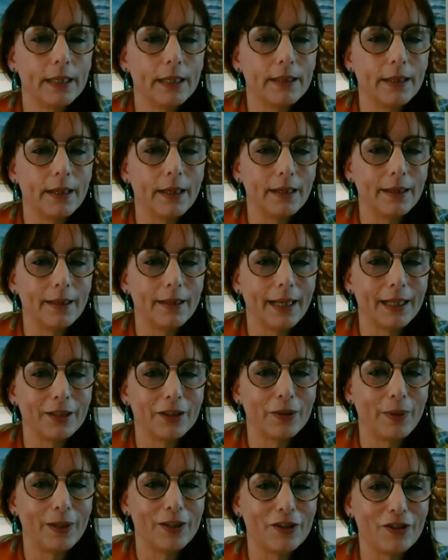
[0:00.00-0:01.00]
is the
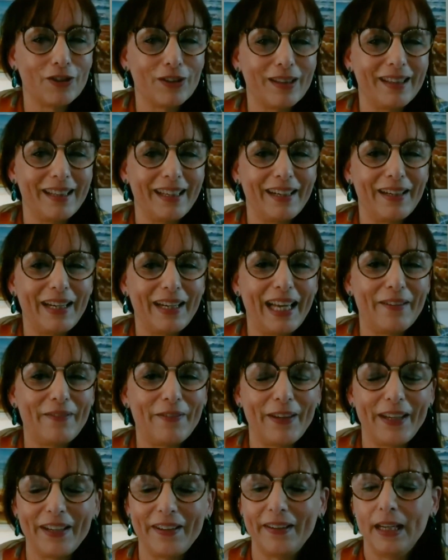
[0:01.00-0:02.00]
next question that I
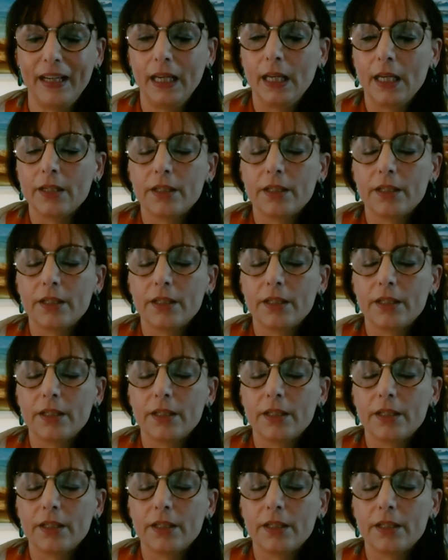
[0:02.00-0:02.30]
have here.